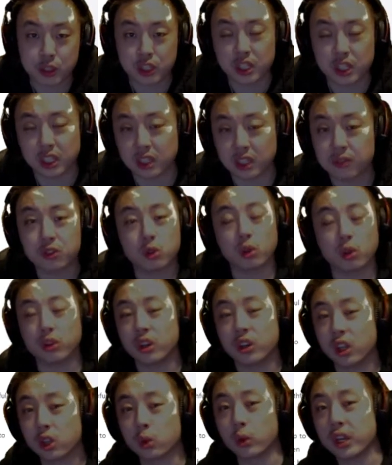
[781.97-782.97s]
It gives you
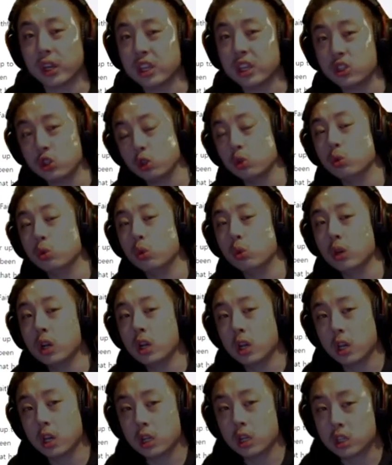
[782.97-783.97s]
another way to
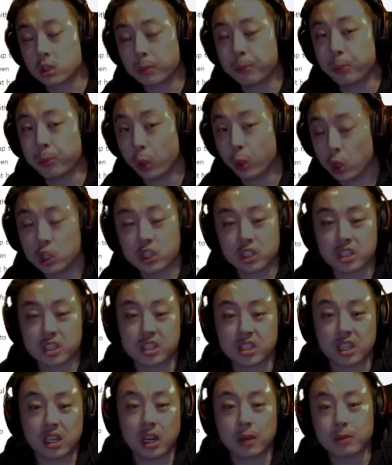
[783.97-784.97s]
push the
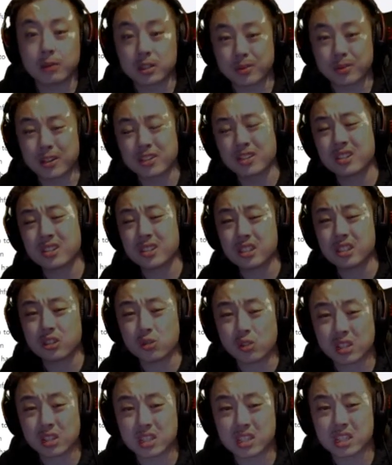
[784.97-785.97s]
CDOM, especially since you
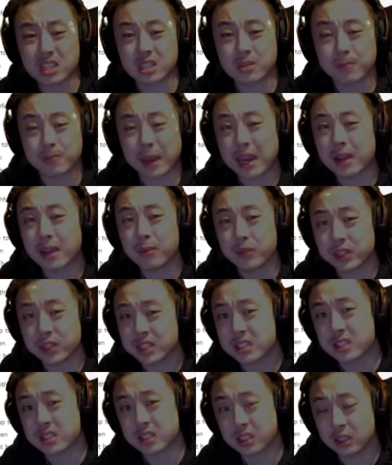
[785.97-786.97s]
can spam this
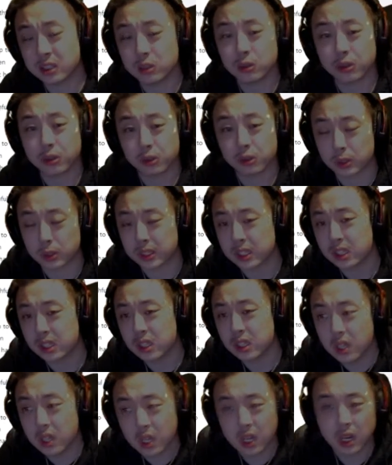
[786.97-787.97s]
skill 3.
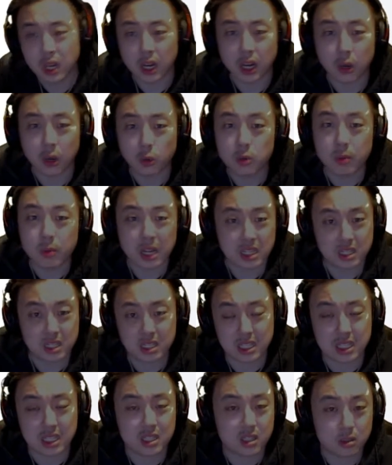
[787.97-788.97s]
We might
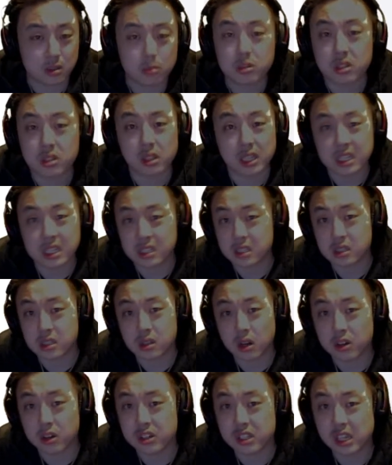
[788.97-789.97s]
see some Celestes in
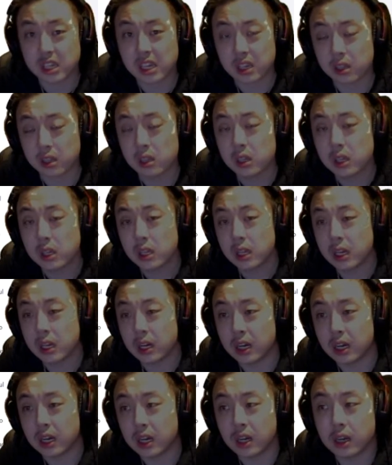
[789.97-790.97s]

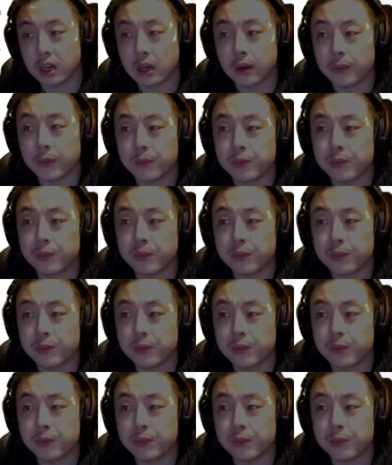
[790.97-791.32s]
RTA.